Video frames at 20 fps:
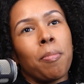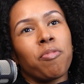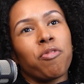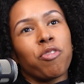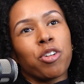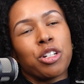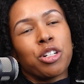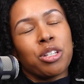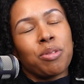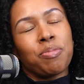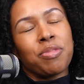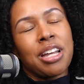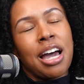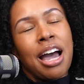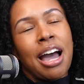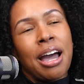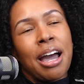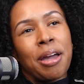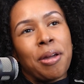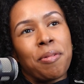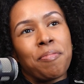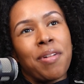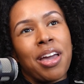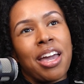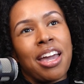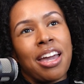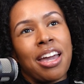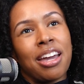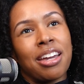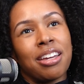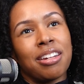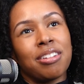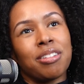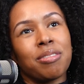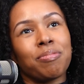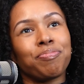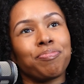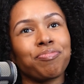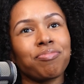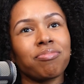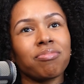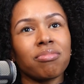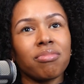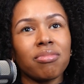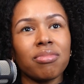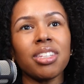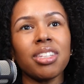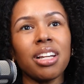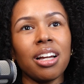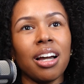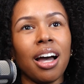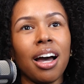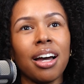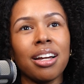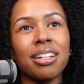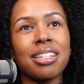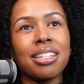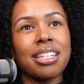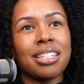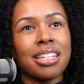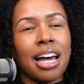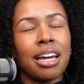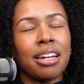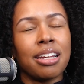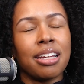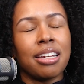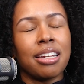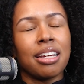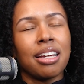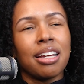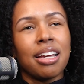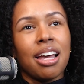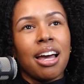for some time, and decided